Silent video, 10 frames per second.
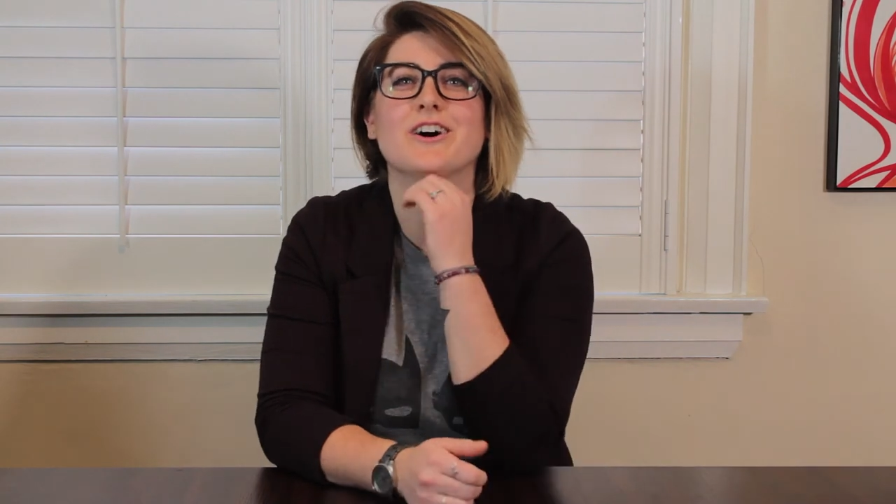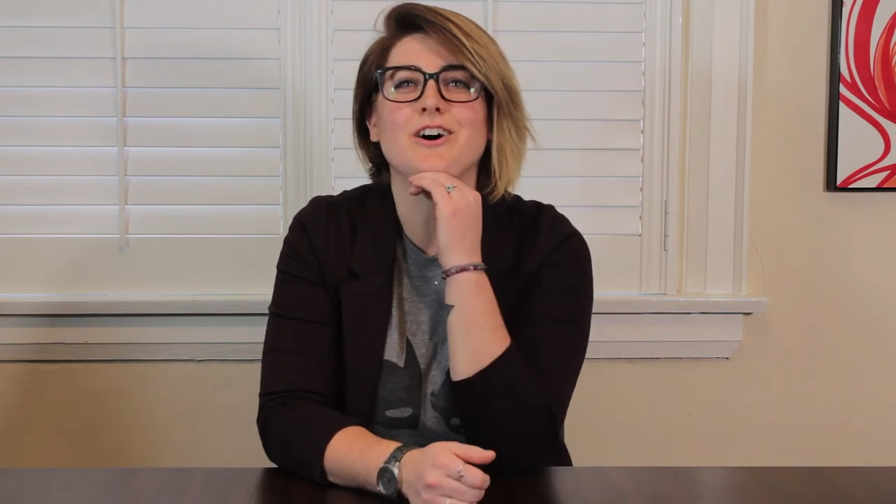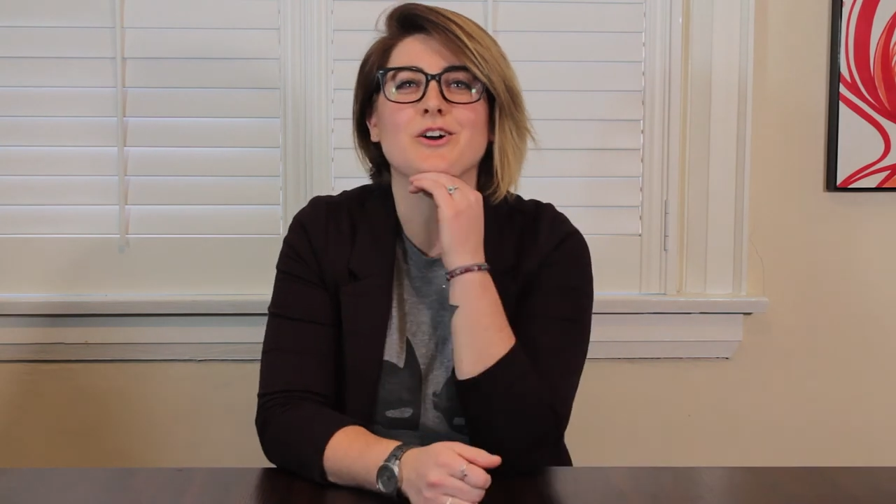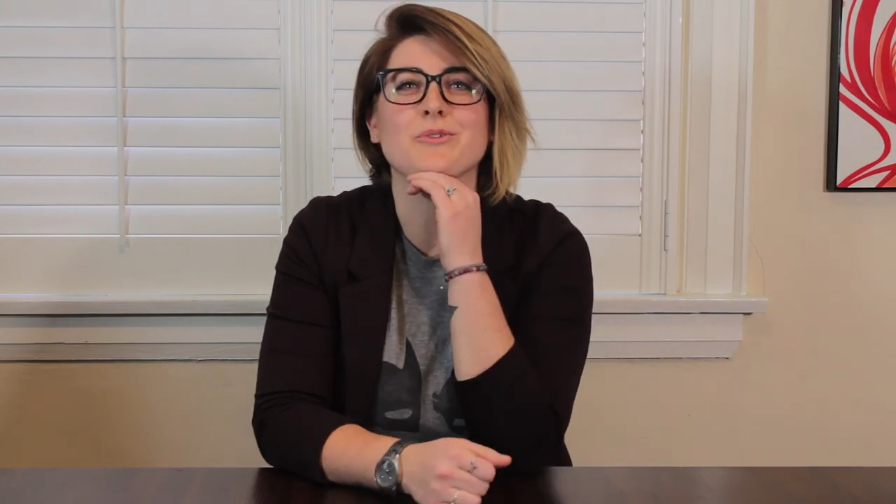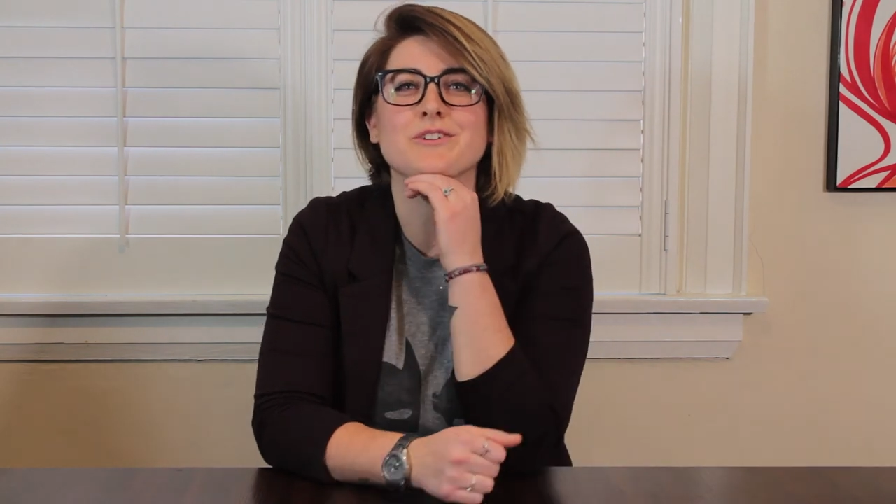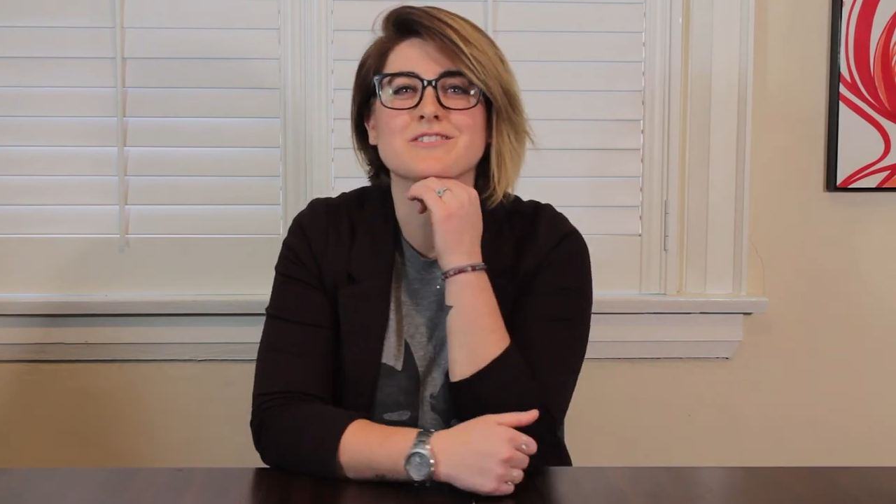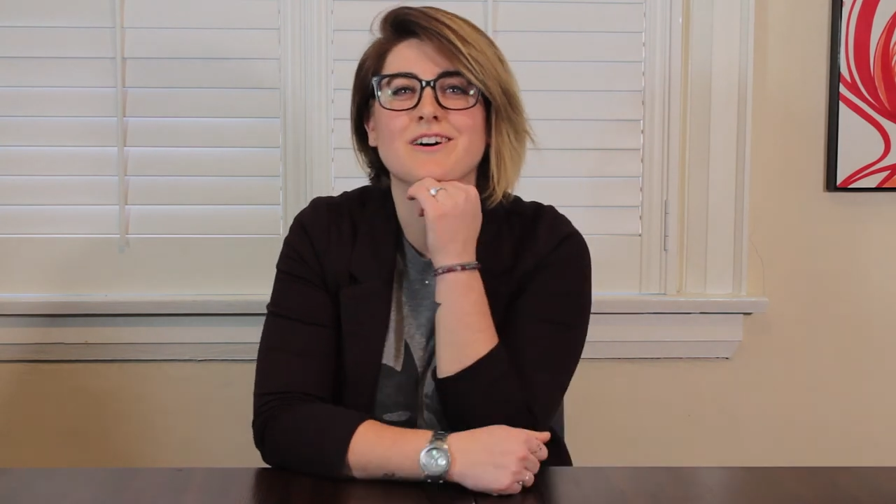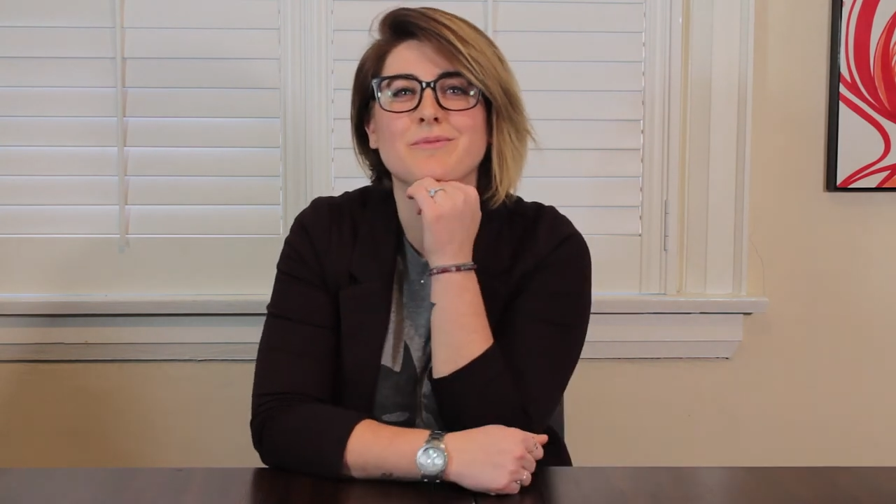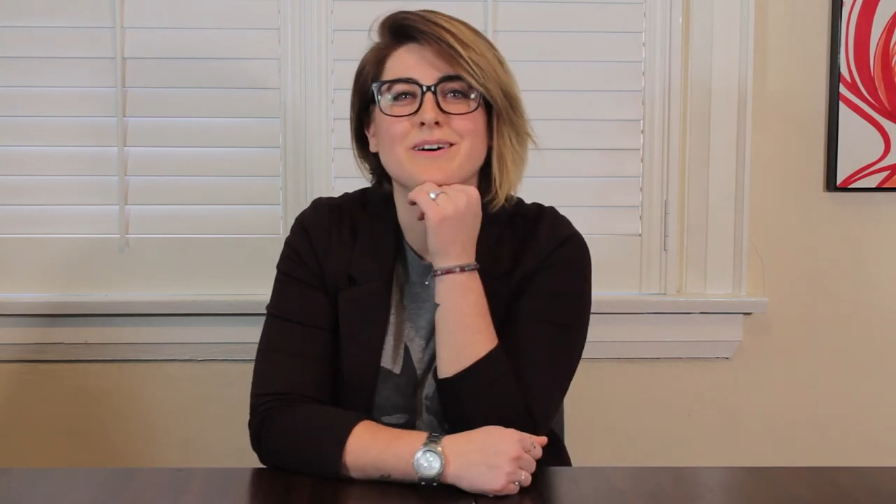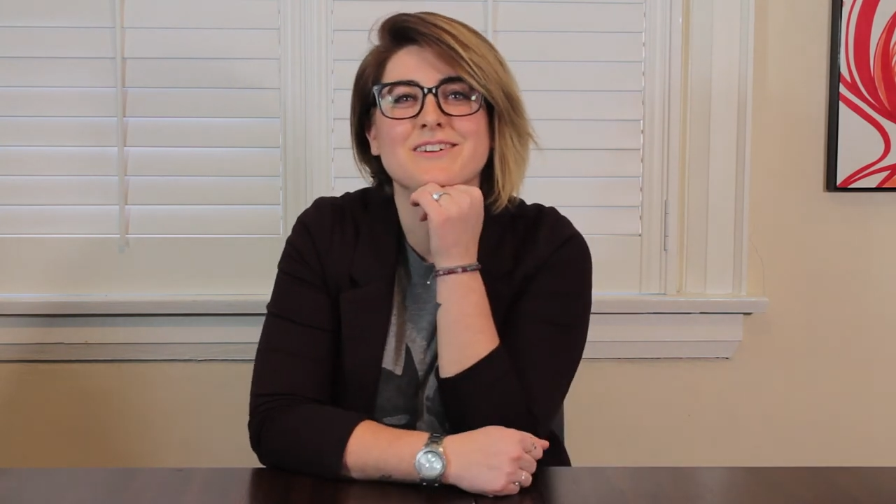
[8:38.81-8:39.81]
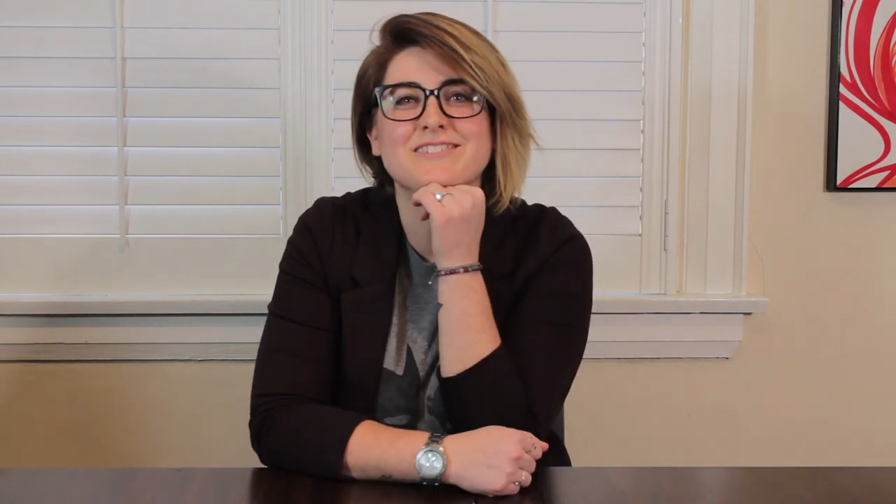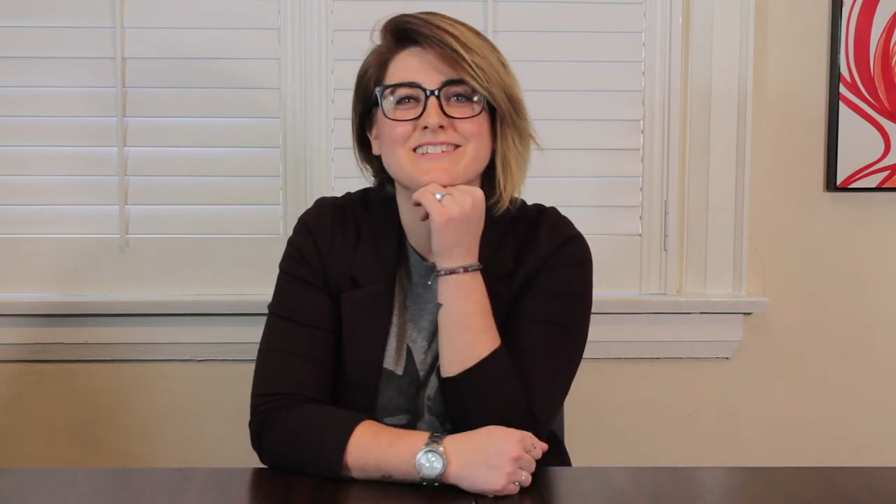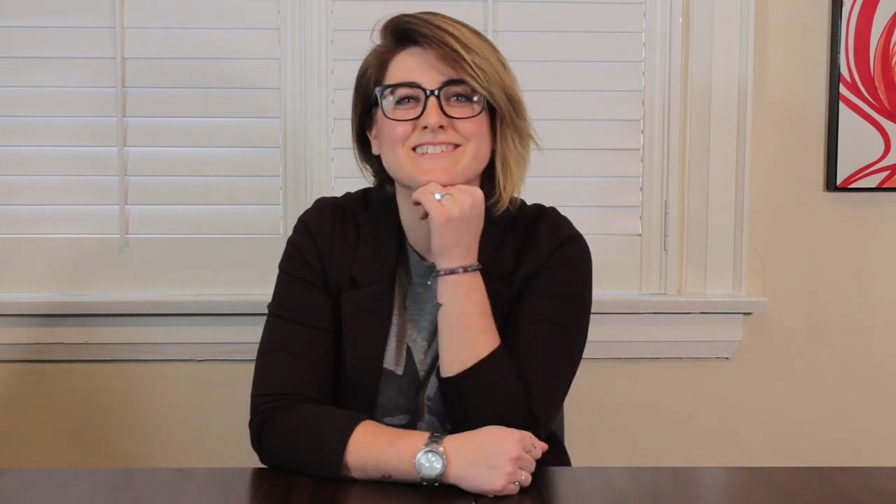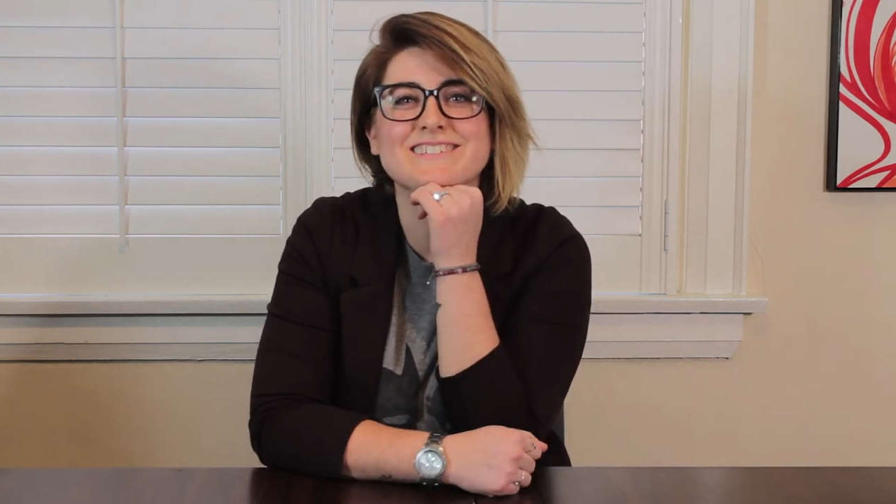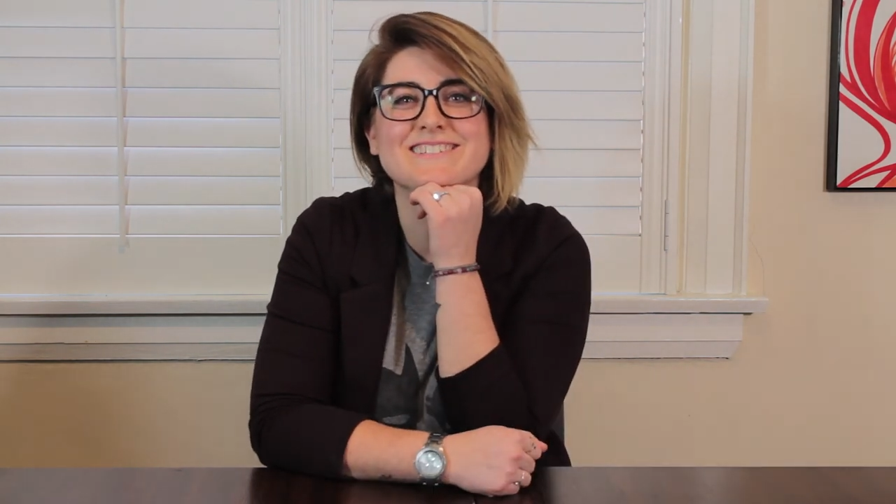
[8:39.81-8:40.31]
awkward softball
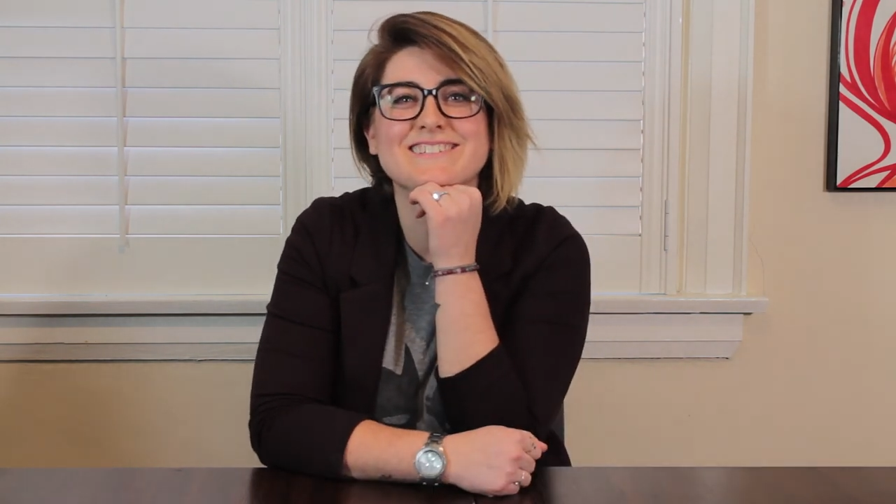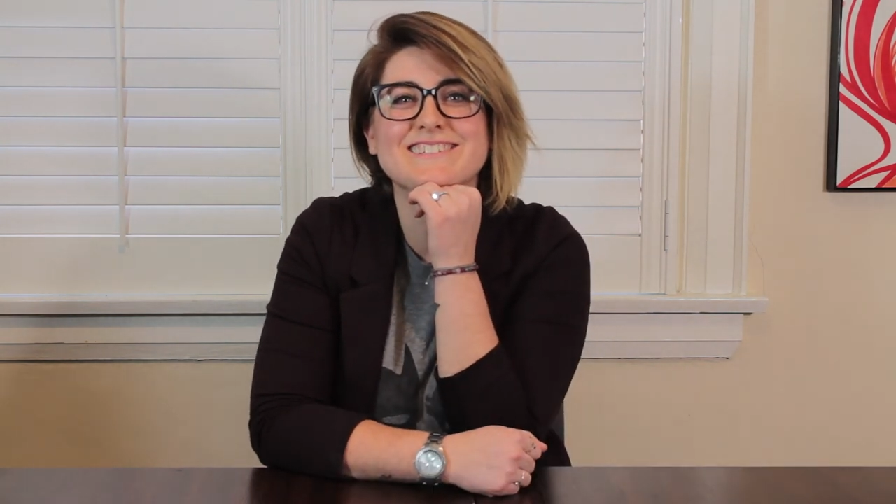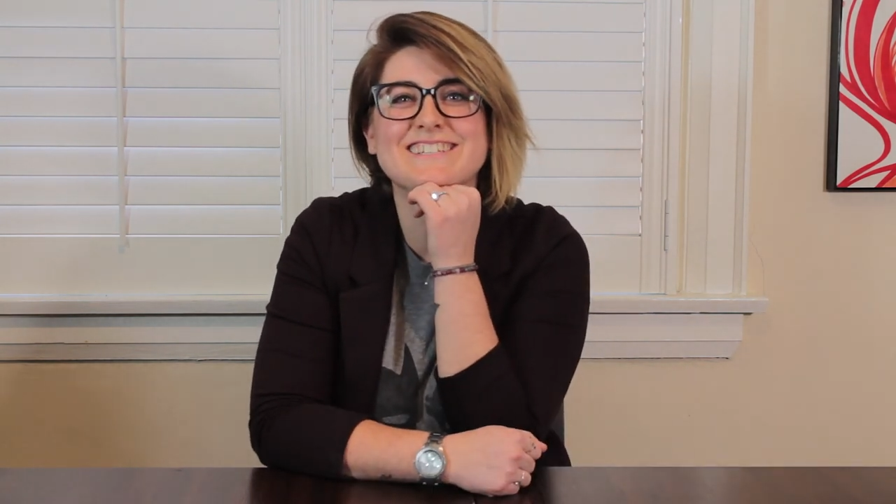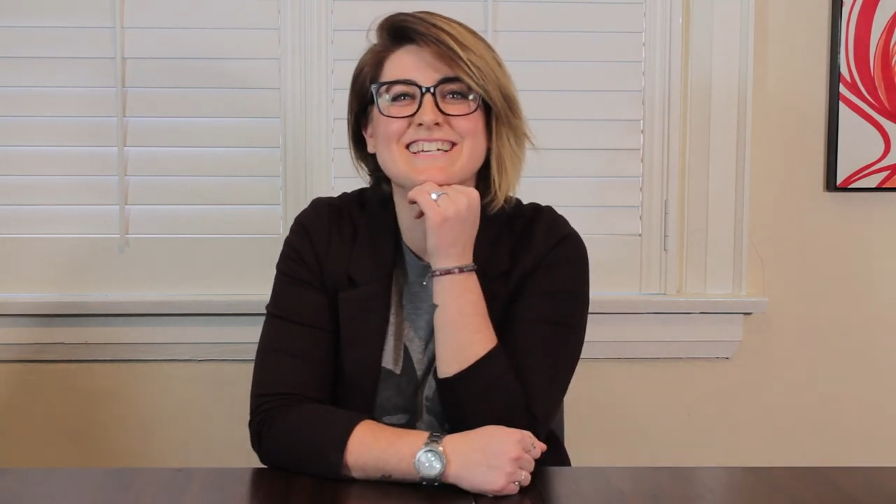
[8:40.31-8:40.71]
season.